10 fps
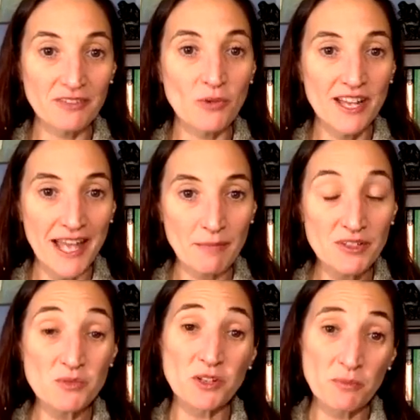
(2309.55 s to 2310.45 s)
And what
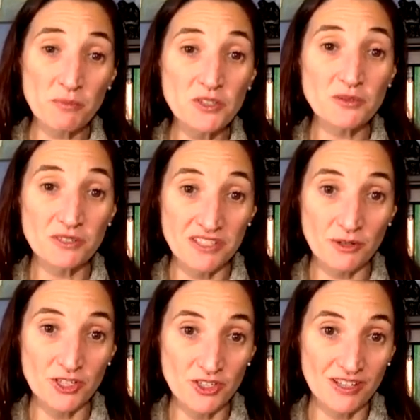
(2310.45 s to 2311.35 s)
happens? Well, your
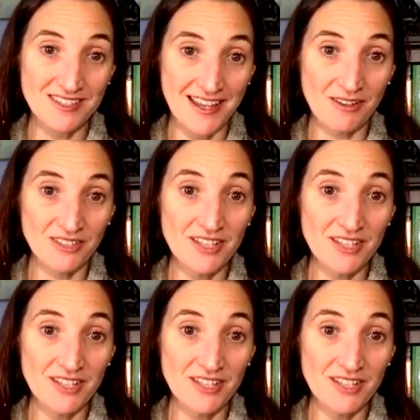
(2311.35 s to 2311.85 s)
pituitary shuts down.